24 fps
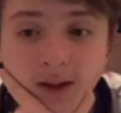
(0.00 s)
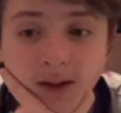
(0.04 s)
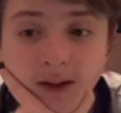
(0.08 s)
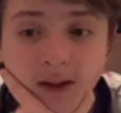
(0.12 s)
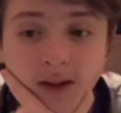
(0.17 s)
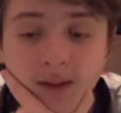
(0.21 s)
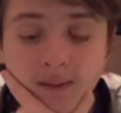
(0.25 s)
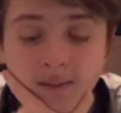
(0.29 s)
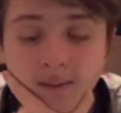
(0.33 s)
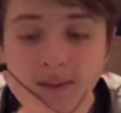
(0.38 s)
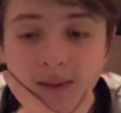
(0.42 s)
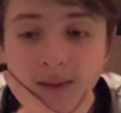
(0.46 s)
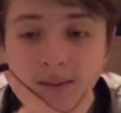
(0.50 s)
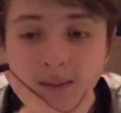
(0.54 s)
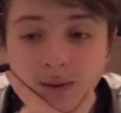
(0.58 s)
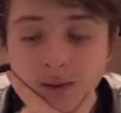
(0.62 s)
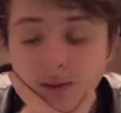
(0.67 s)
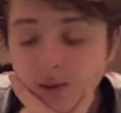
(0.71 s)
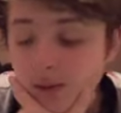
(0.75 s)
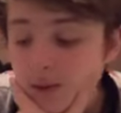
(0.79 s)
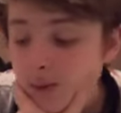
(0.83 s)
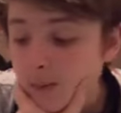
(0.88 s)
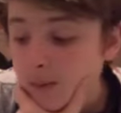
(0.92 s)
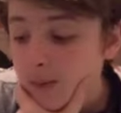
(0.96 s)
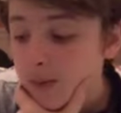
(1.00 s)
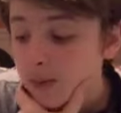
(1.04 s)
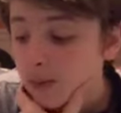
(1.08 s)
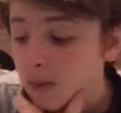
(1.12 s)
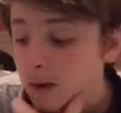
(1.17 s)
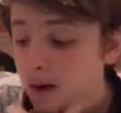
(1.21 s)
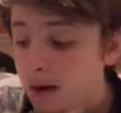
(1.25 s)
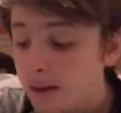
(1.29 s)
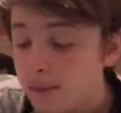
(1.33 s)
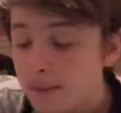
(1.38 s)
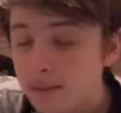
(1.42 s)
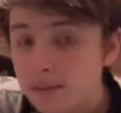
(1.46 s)
To have people who
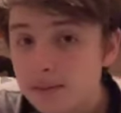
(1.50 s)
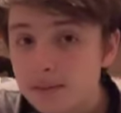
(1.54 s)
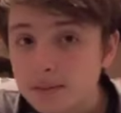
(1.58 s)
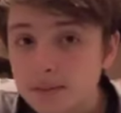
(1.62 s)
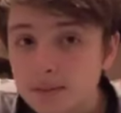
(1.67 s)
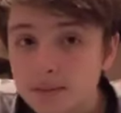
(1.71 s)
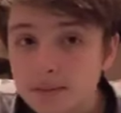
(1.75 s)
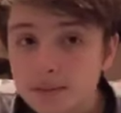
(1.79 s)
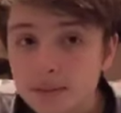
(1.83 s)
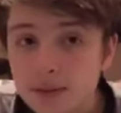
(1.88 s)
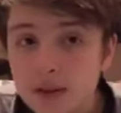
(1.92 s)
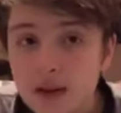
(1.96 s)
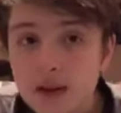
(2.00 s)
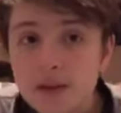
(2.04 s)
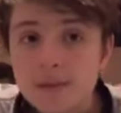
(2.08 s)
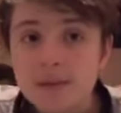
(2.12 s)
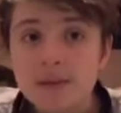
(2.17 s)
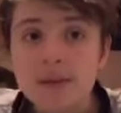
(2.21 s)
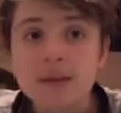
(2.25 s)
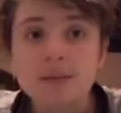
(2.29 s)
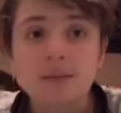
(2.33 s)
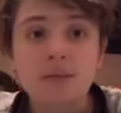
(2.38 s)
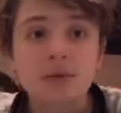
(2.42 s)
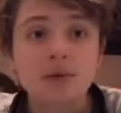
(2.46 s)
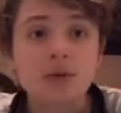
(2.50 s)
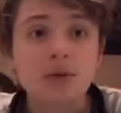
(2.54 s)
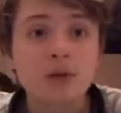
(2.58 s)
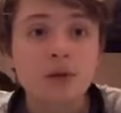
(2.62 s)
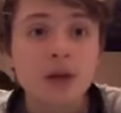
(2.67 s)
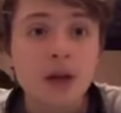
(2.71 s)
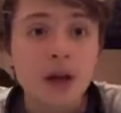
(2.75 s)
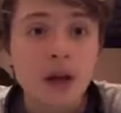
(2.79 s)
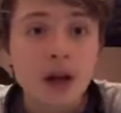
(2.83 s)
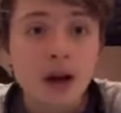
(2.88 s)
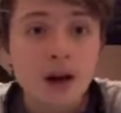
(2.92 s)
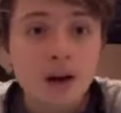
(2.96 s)
subscribe, to have people who
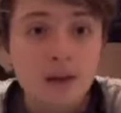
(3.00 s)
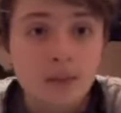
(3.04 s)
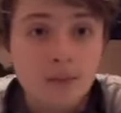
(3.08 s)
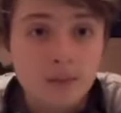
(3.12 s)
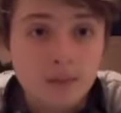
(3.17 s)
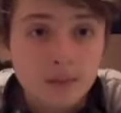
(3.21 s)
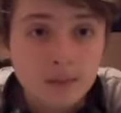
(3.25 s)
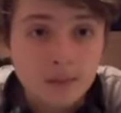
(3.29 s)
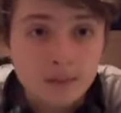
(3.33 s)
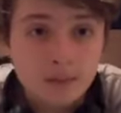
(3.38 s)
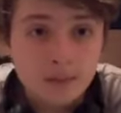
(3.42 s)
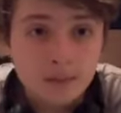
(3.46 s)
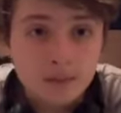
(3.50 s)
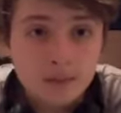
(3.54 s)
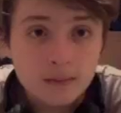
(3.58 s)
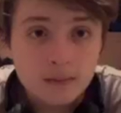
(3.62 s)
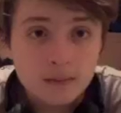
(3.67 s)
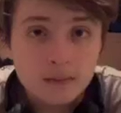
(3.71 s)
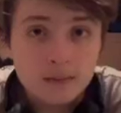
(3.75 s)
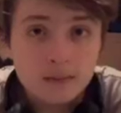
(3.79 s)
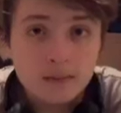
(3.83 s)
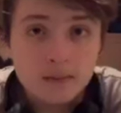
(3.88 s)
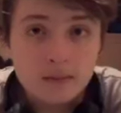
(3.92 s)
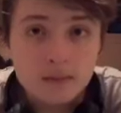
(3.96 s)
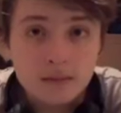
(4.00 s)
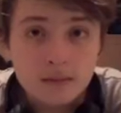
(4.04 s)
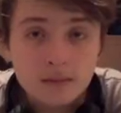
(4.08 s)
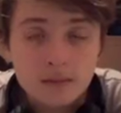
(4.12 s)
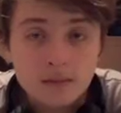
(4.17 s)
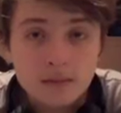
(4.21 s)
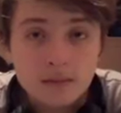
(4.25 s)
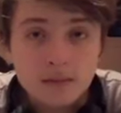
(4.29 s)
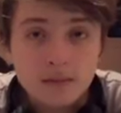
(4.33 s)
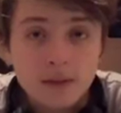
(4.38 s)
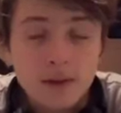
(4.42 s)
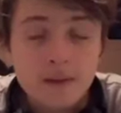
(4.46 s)
care.
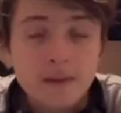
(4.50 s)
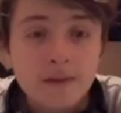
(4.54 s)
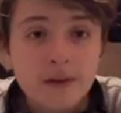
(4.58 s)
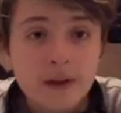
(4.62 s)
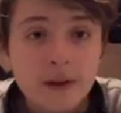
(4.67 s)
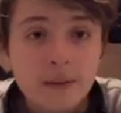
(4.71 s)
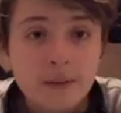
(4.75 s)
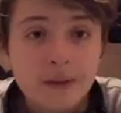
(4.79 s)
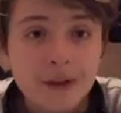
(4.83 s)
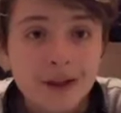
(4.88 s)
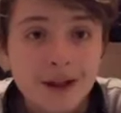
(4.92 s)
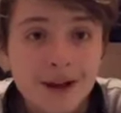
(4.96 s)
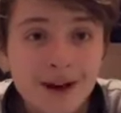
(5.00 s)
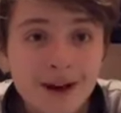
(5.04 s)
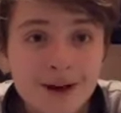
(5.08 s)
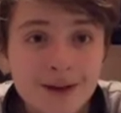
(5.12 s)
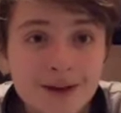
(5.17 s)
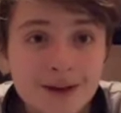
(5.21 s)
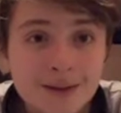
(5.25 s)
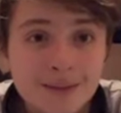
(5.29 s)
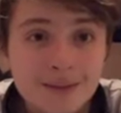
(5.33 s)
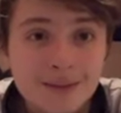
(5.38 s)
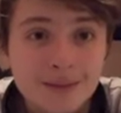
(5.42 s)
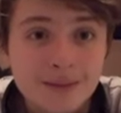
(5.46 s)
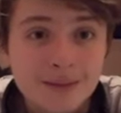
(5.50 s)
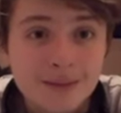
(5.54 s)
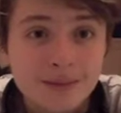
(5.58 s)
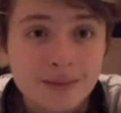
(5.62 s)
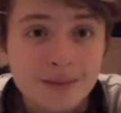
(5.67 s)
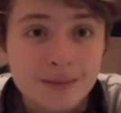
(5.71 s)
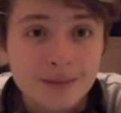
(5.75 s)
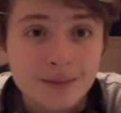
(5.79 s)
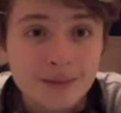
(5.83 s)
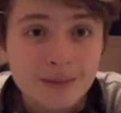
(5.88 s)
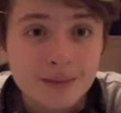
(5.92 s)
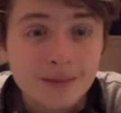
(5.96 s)
My family cares,
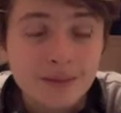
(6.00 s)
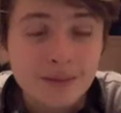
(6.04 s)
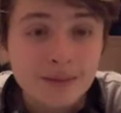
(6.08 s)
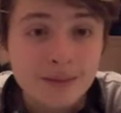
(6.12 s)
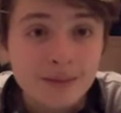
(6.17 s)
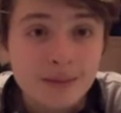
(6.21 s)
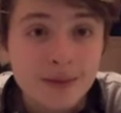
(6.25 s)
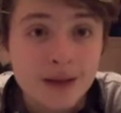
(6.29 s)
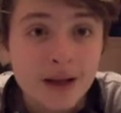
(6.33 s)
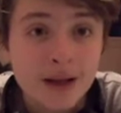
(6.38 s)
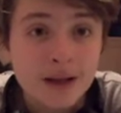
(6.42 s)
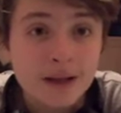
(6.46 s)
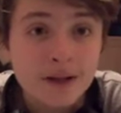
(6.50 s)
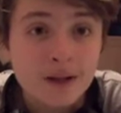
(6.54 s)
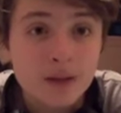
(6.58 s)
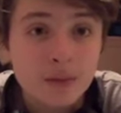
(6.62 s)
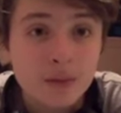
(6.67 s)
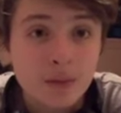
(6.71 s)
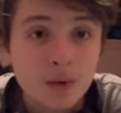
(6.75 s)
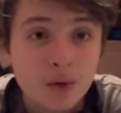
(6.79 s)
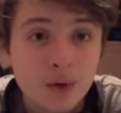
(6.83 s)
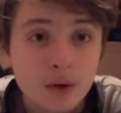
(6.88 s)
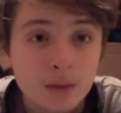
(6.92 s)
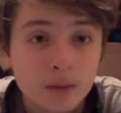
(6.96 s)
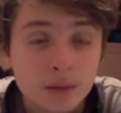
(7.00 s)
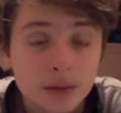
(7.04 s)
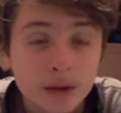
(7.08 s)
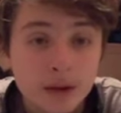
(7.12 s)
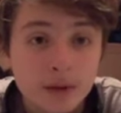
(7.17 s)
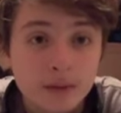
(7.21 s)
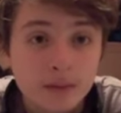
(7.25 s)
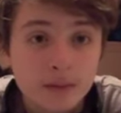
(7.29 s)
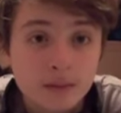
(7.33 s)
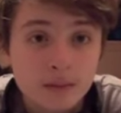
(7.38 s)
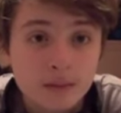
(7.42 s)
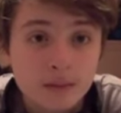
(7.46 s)
and they support me.